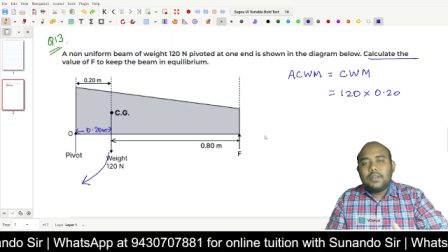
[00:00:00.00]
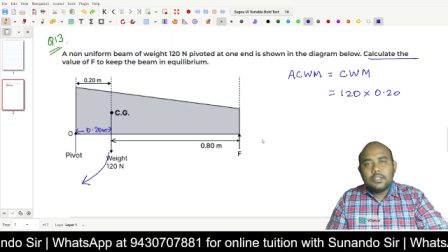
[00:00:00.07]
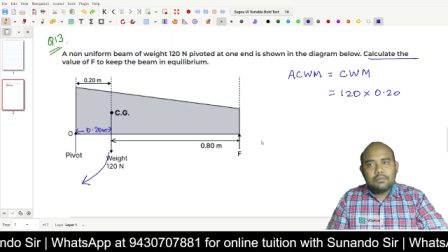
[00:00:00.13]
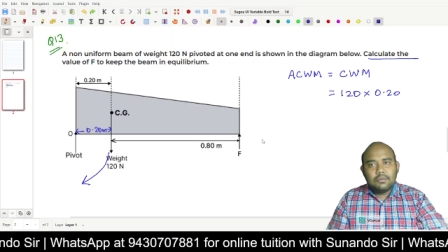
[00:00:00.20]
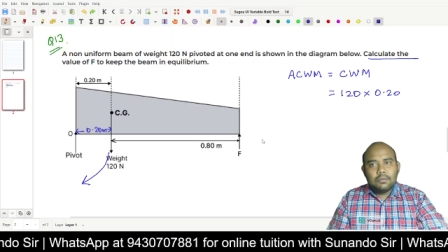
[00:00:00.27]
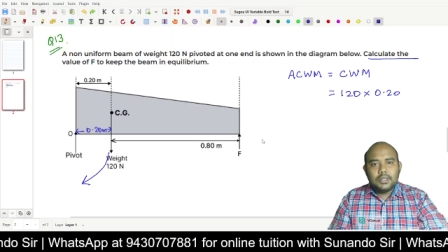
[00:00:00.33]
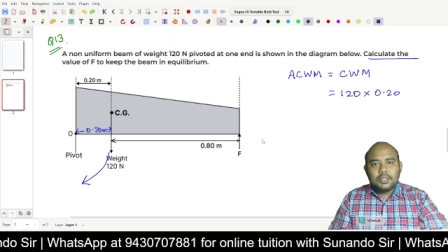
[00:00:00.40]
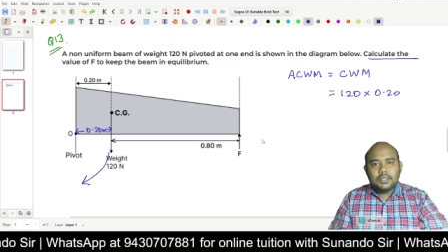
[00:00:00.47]

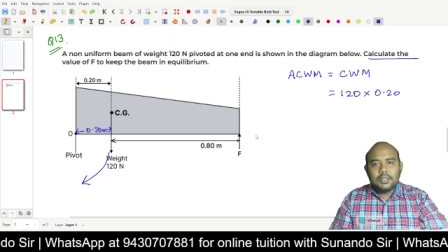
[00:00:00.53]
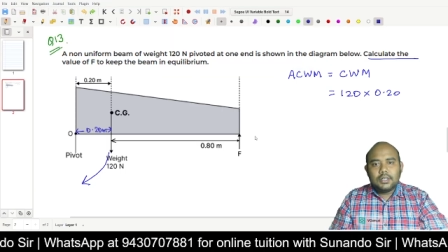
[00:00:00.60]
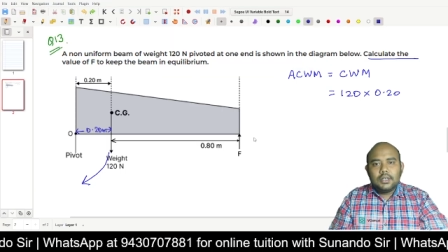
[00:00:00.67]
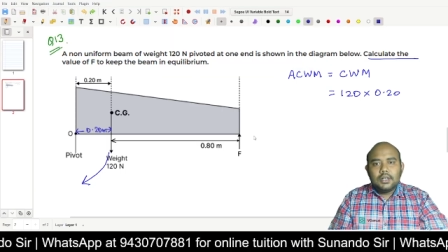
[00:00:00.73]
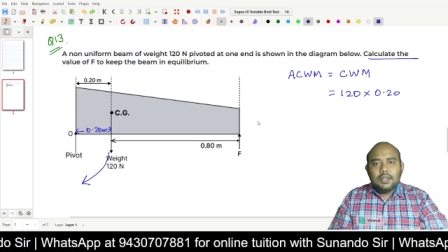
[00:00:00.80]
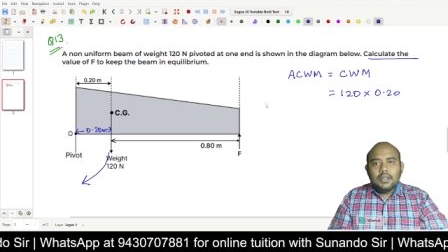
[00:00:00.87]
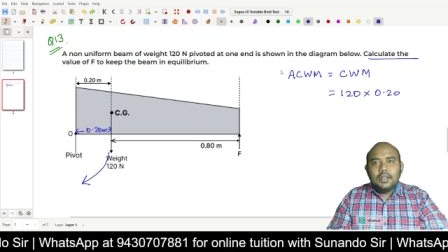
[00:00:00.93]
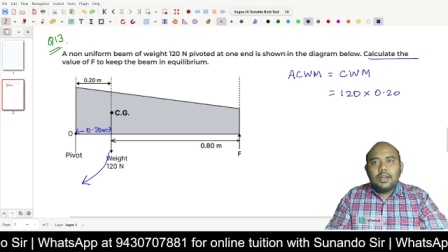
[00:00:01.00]
moment.
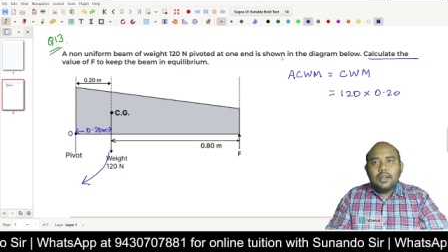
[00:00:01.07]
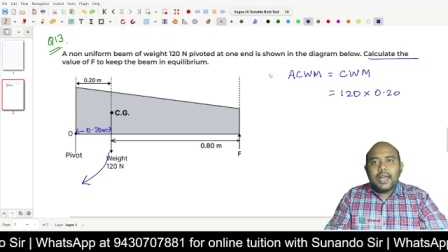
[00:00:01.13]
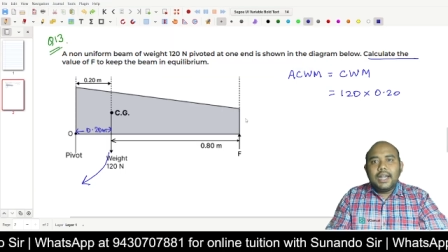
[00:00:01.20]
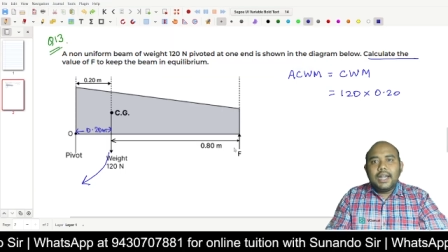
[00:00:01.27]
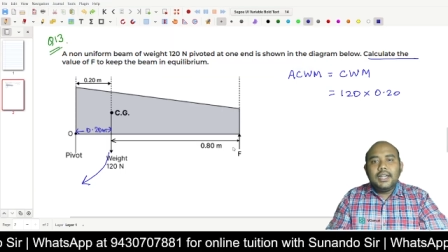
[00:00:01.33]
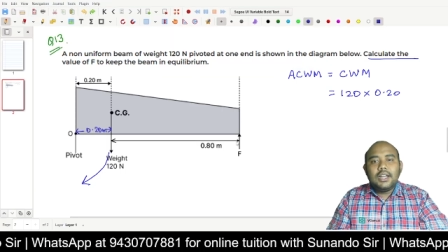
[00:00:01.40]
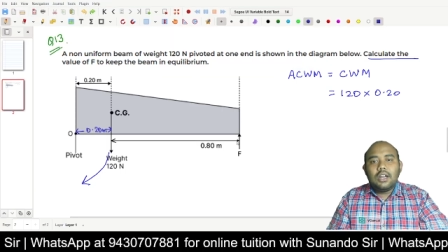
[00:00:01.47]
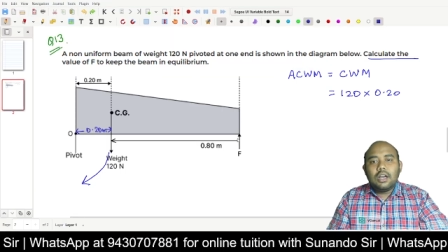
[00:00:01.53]
Now
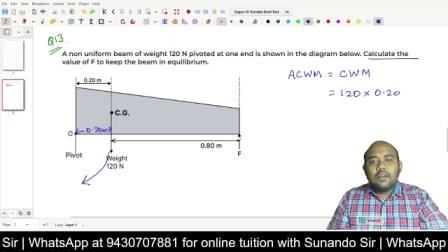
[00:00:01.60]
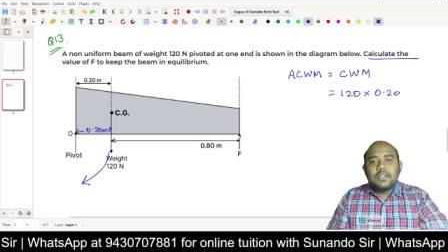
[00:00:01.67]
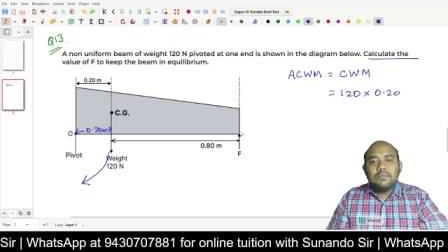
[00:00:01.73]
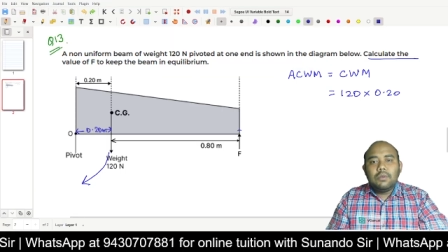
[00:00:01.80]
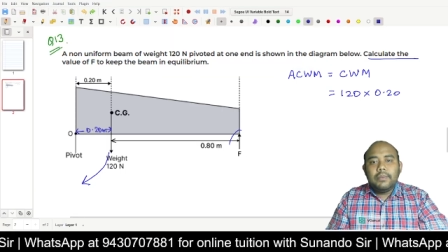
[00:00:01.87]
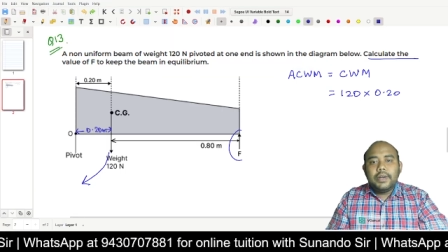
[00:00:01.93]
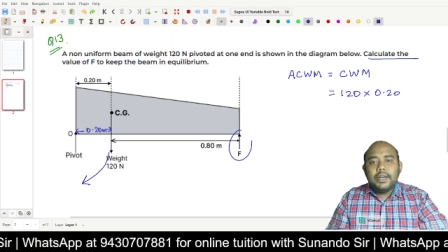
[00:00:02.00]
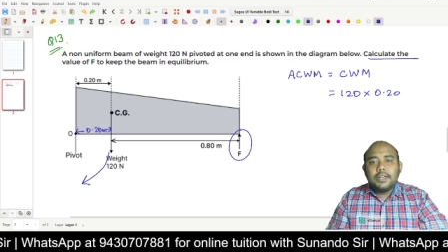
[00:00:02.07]
anti-clockwise
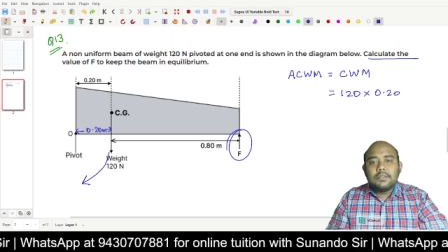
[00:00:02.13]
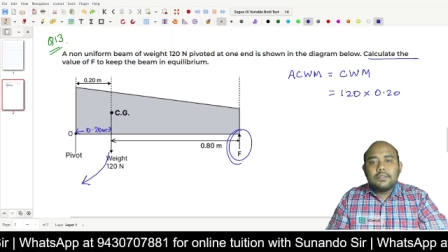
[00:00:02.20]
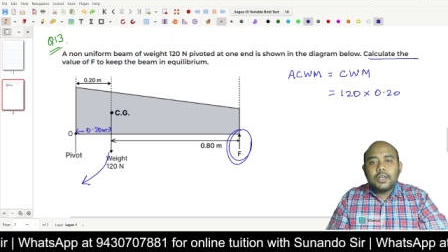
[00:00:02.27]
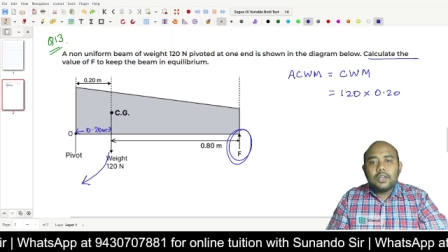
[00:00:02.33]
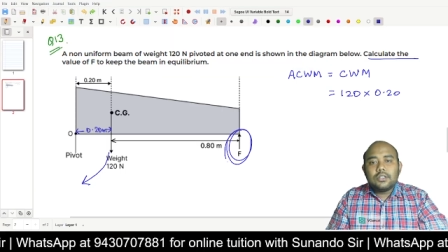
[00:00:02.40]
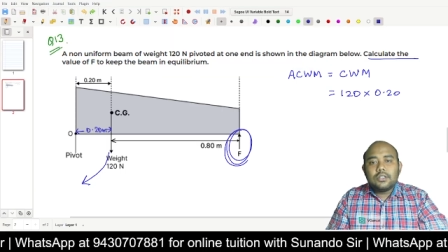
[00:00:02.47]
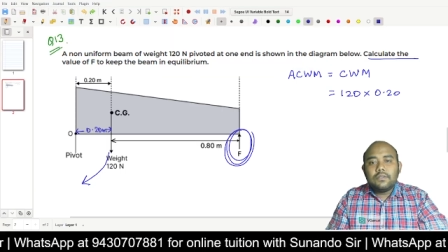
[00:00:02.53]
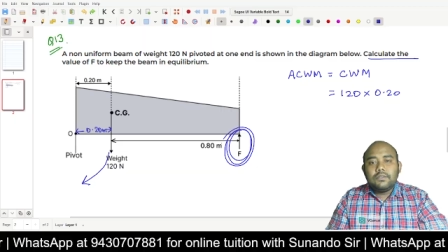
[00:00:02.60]
moment is because
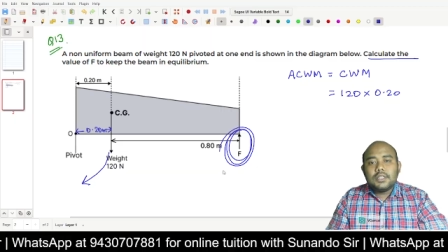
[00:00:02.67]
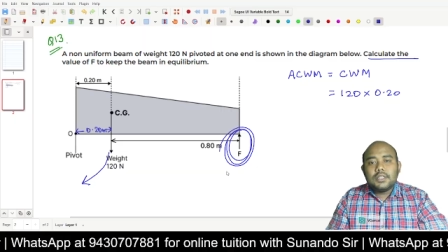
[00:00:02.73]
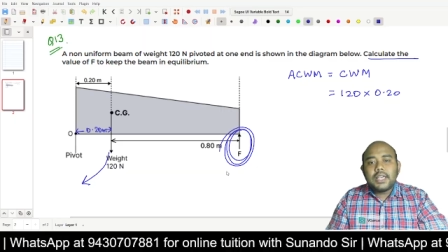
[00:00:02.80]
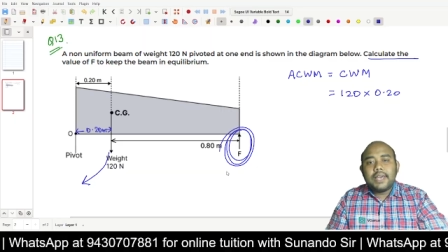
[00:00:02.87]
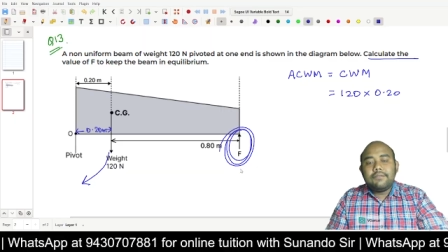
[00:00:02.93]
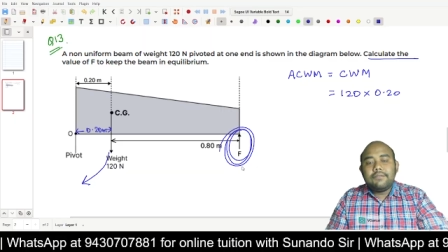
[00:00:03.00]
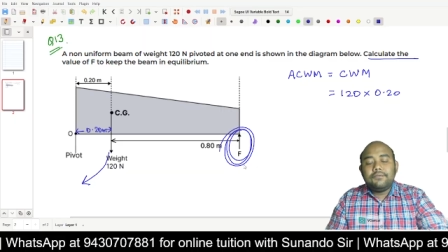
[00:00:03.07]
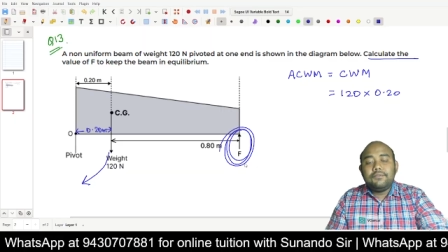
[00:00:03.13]
of this
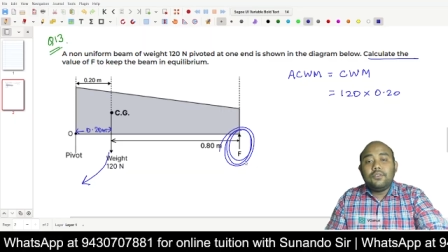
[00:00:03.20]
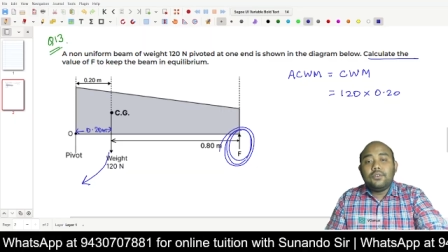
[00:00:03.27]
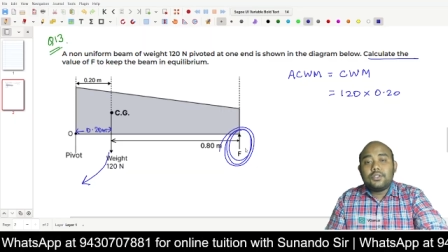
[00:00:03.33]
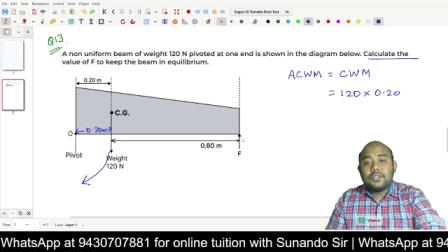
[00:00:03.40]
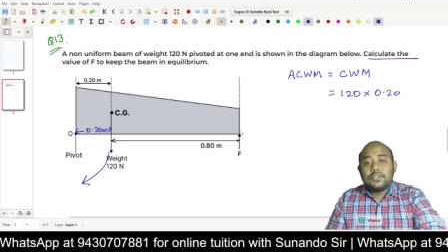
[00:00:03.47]
F force,